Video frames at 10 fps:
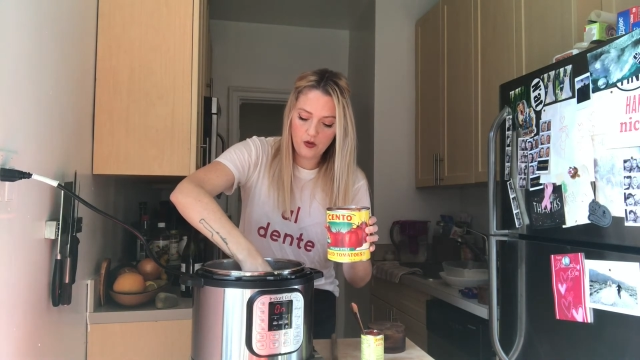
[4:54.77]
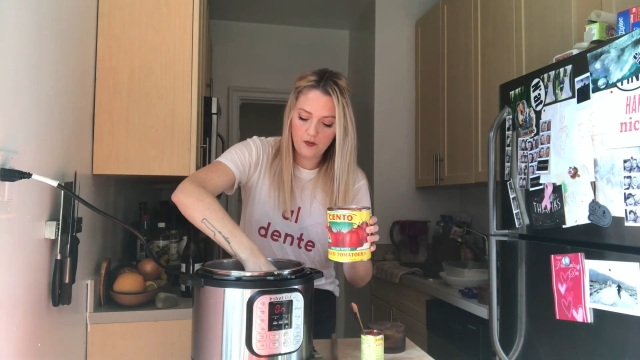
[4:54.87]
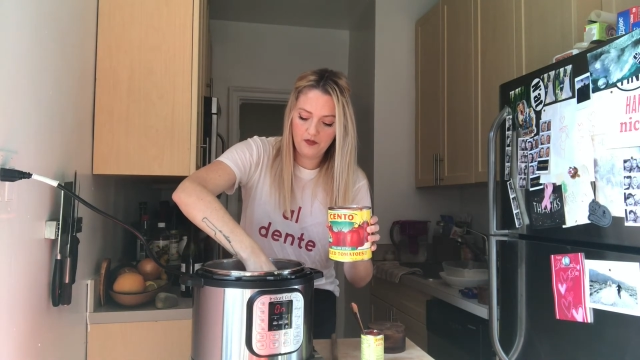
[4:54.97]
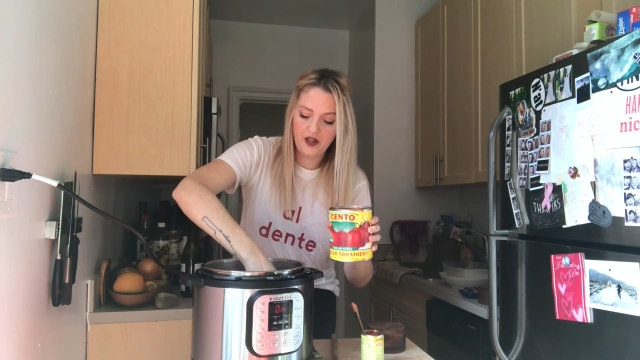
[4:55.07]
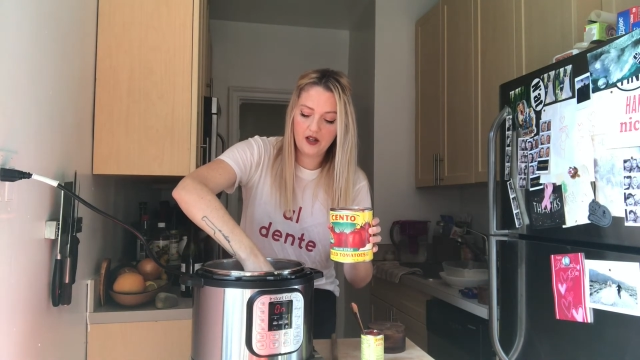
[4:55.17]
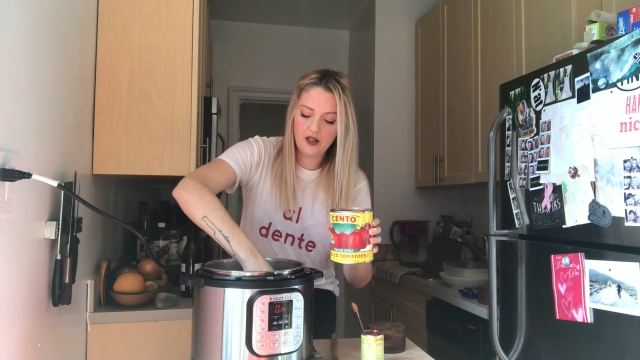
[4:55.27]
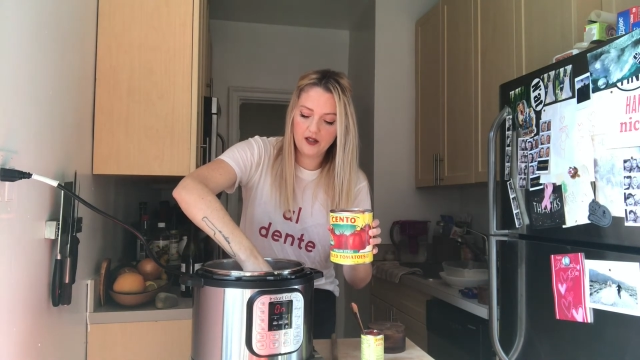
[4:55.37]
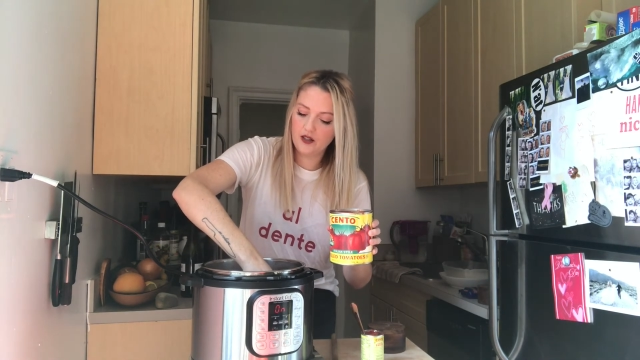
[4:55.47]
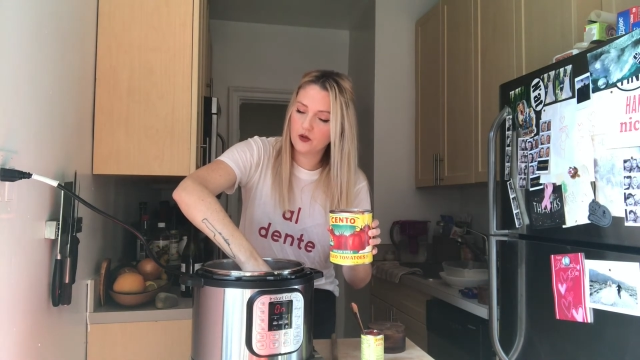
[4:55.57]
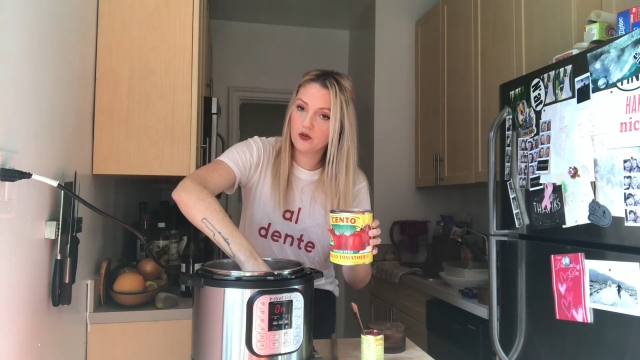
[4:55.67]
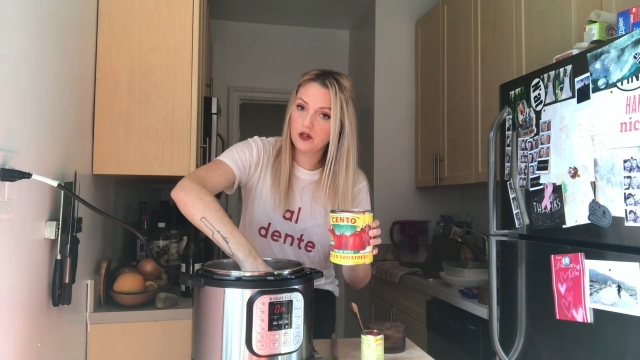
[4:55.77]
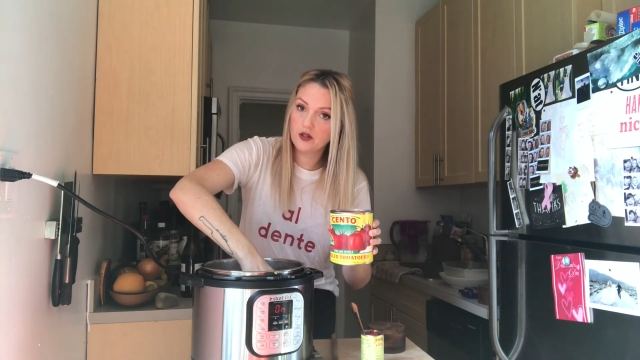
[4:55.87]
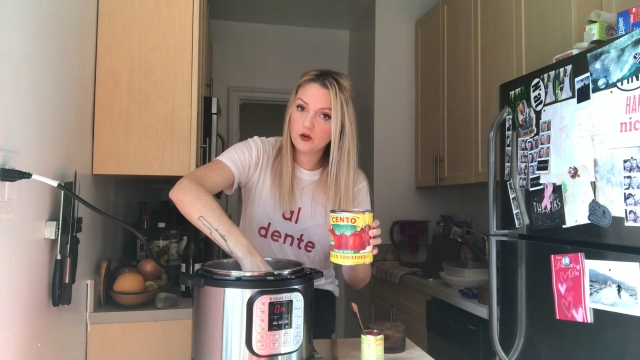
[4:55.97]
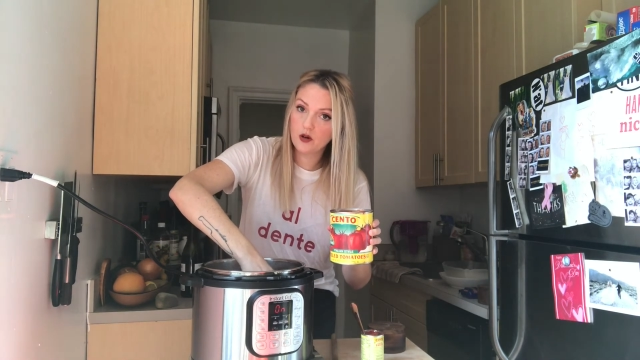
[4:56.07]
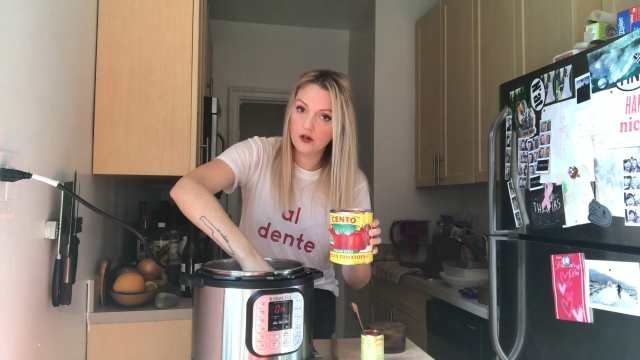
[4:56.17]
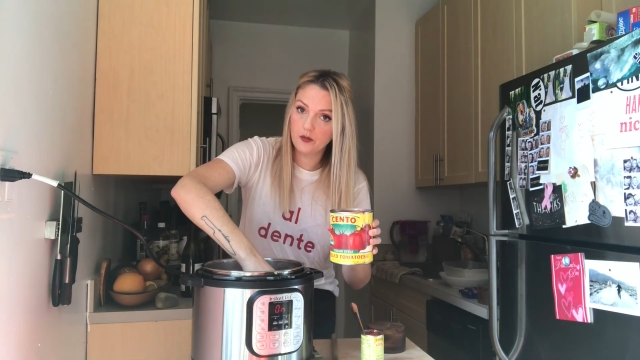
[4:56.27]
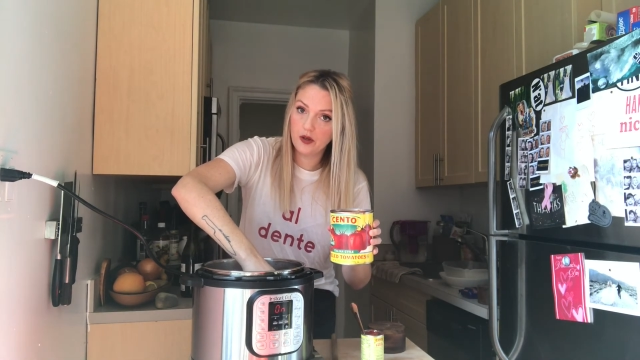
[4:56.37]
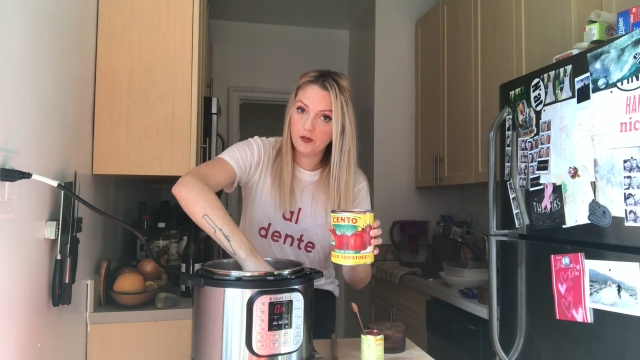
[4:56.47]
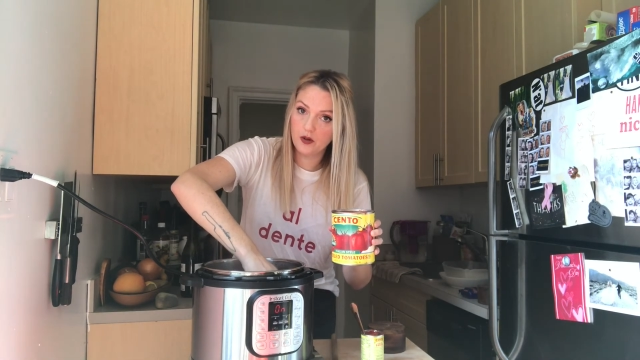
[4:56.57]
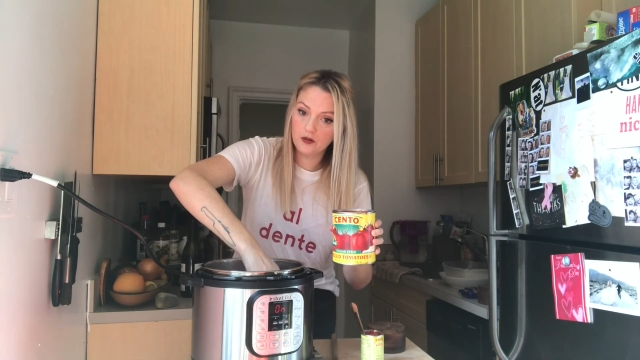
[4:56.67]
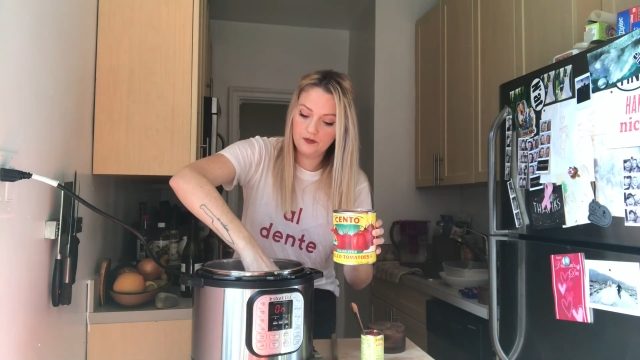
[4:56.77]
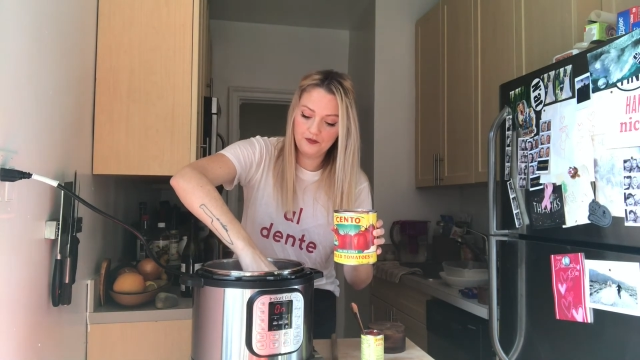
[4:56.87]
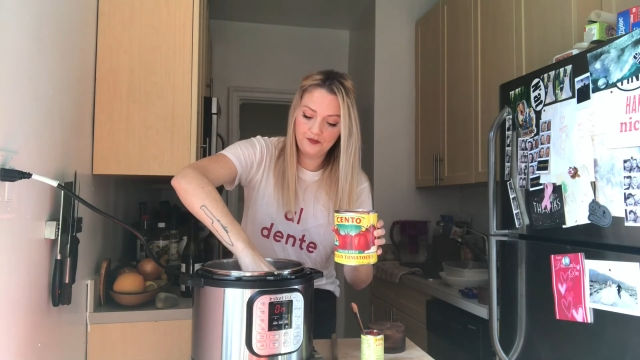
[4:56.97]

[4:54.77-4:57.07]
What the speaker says: Whoop, there it is. It's really squirting, people.